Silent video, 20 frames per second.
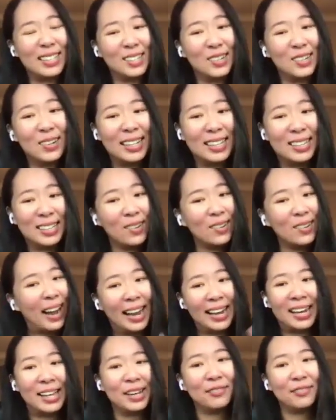It's good. It's good.
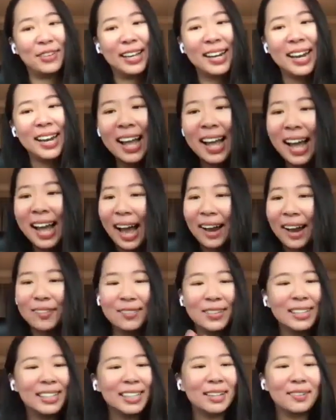I love it. I
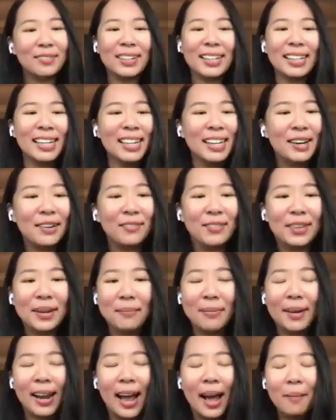really, really love
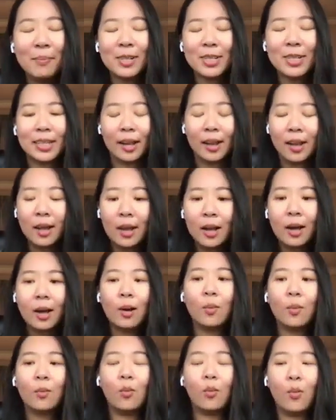it. But I'm just like,
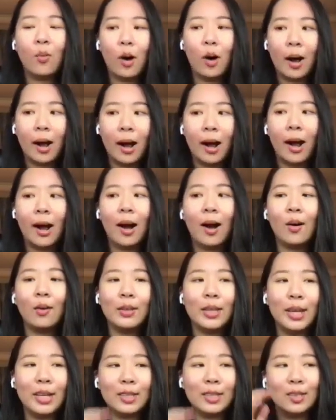
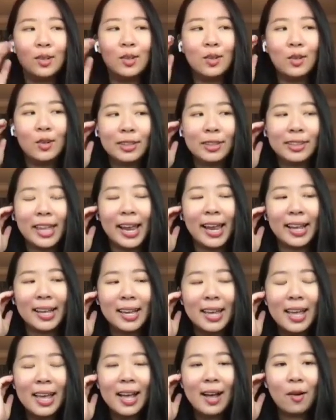wow, that's good.
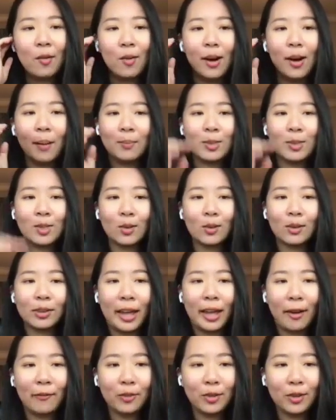I'm so
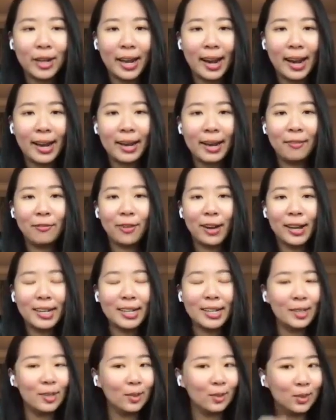thankful that I
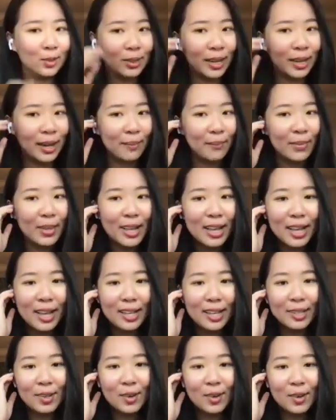invited you to come,
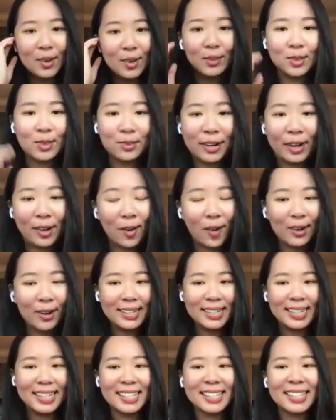to
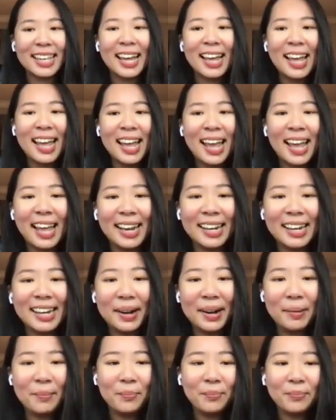record this. And
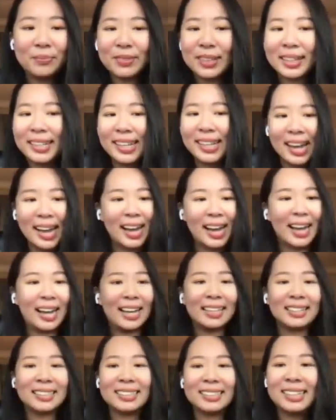
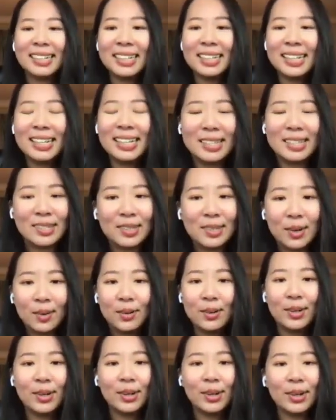yeah, it's
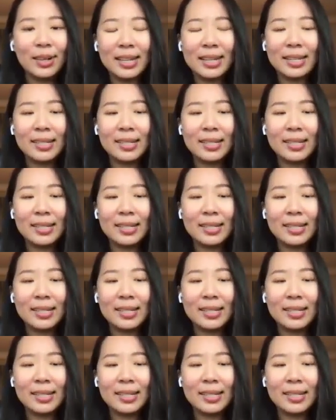so good.